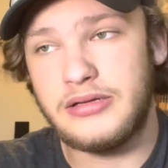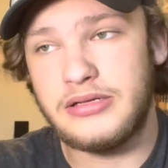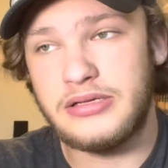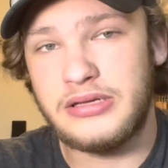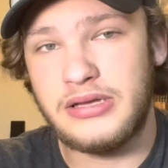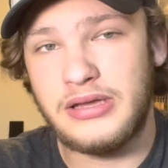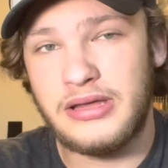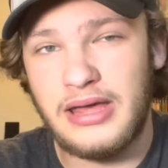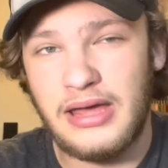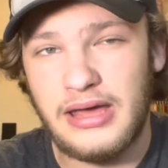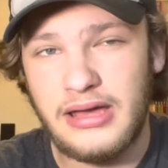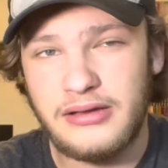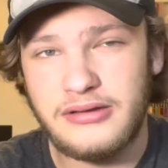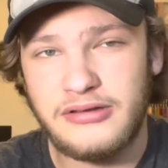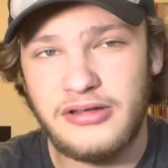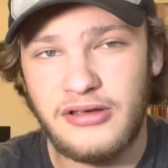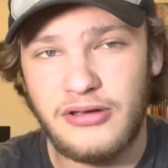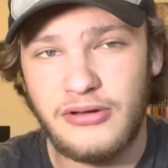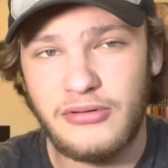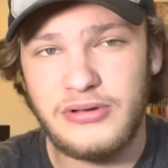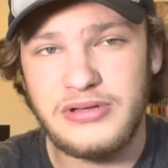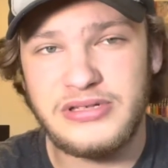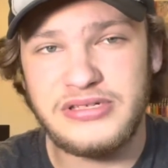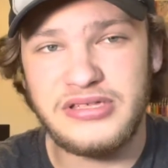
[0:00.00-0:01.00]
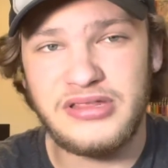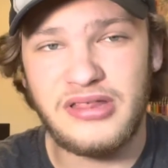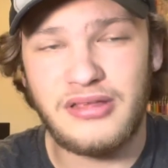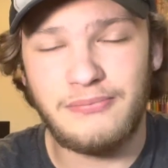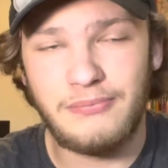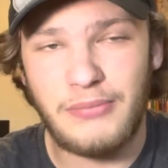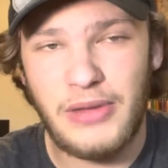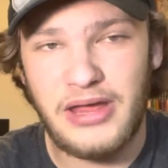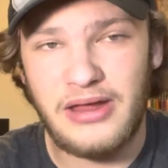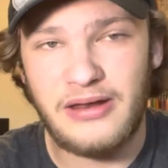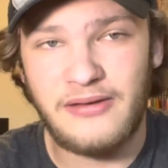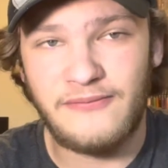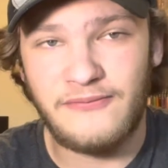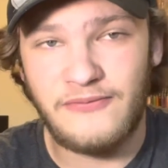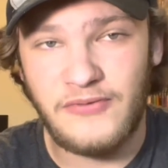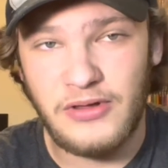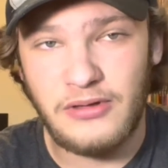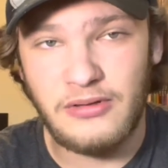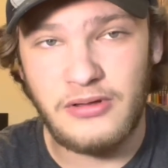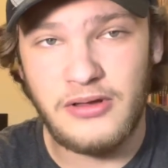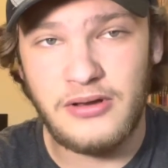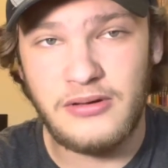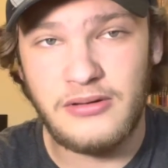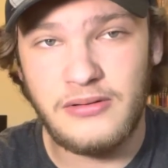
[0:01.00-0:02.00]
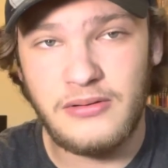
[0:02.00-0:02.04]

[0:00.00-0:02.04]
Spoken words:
Gato is the main villain